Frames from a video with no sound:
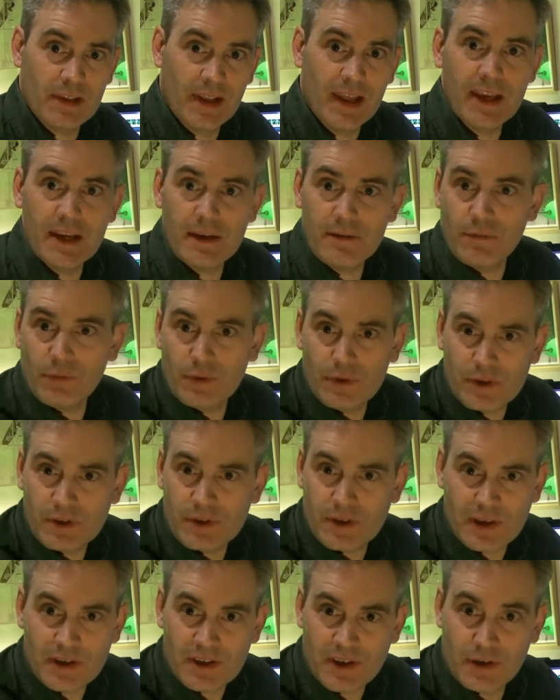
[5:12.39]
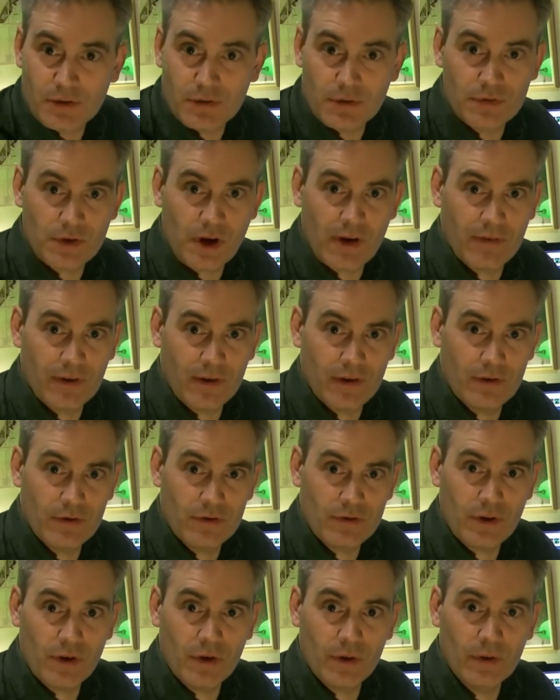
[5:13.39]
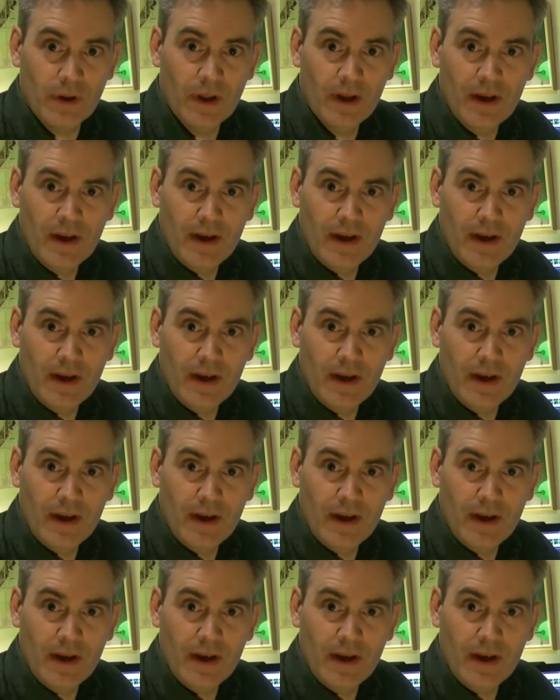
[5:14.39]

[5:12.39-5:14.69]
Lave was the centre of traffic control.